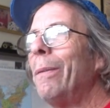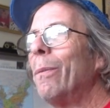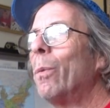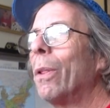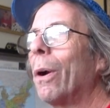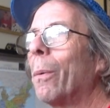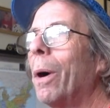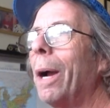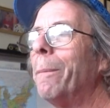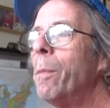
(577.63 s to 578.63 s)
with our
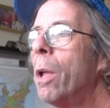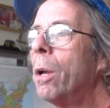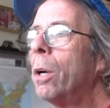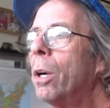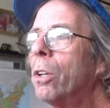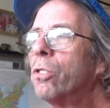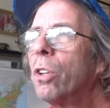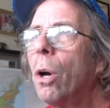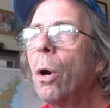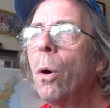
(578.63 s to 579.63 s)
wine.
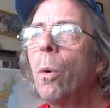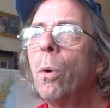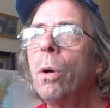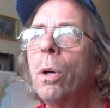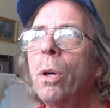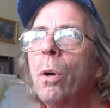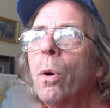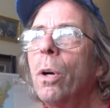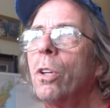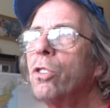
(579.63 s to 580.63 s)
So
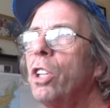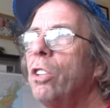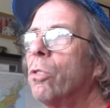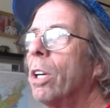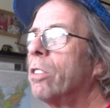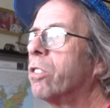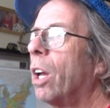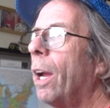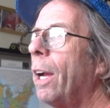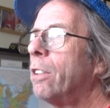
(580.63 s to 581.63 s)
she drinks
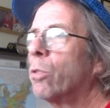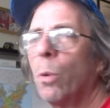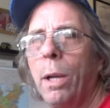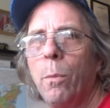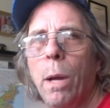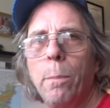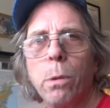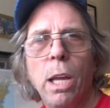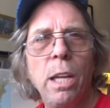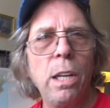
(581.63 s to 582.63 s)
a sweet red
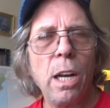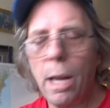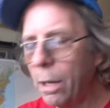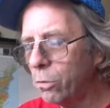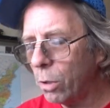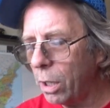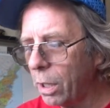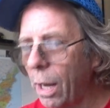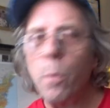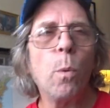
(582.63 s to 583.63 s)
blend, and I drink
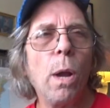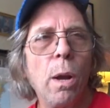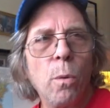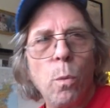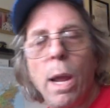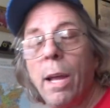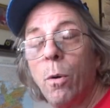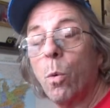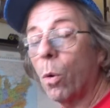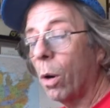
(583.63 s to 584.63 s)
a wet red
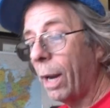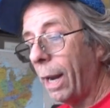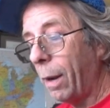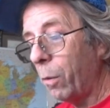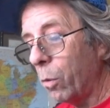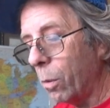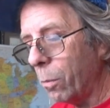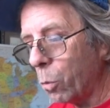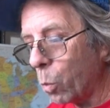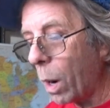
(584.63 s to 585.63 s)
or a
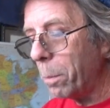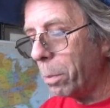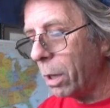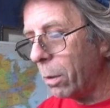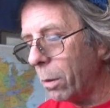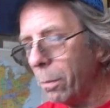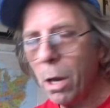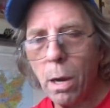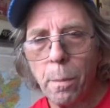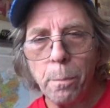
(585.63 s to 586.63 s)
white
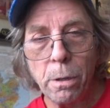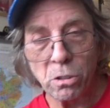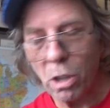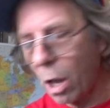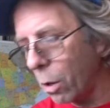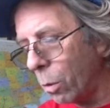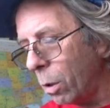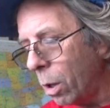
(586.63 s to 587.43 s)
Moscato.